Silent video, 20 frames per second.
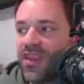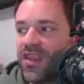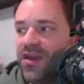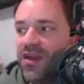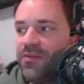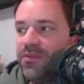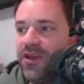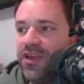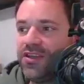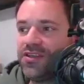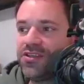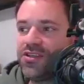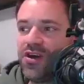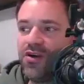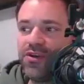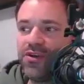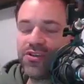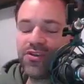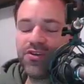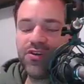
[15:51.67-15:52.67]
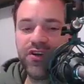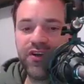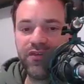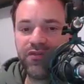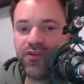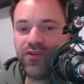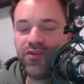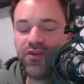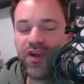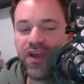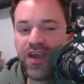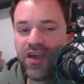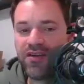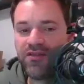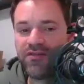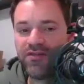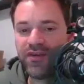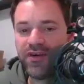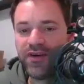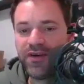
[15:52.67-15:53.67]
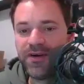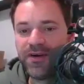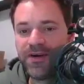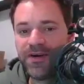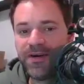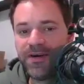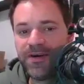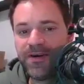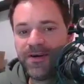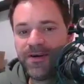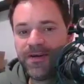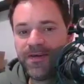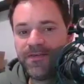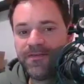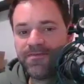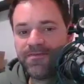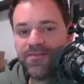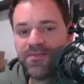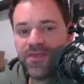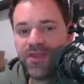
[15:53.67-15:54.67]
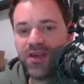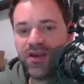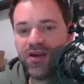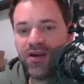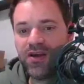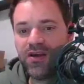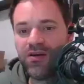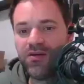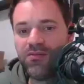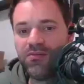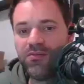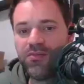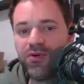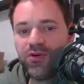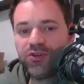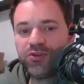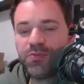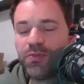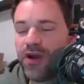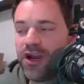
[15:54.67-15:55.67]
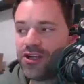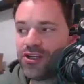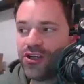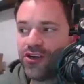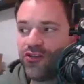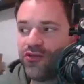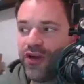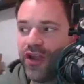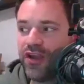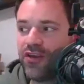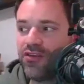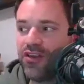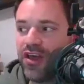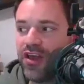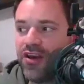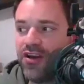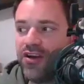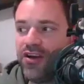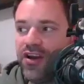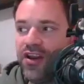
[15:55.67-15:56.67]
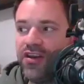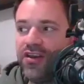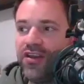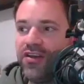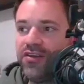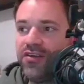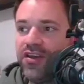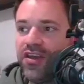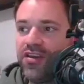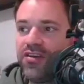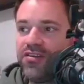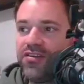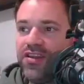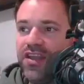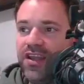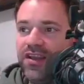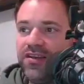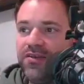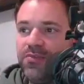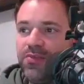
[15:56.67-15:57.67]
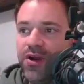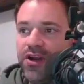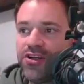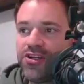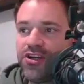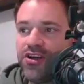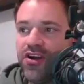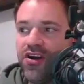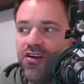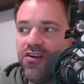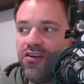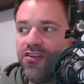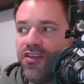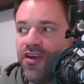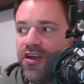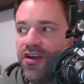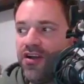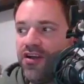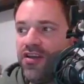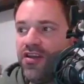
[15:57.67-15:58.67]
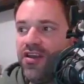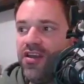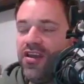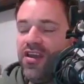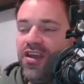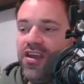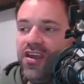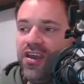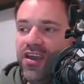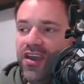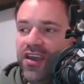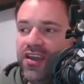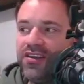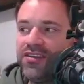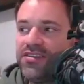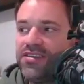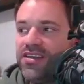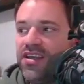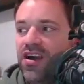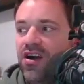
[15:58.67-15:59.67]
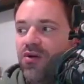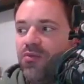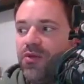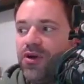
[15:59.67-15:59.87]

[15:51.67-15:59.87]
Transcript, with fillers: I mean, it's always good if you have a, um, a boost pressure regulator, and then you can take the pressure out of there and see how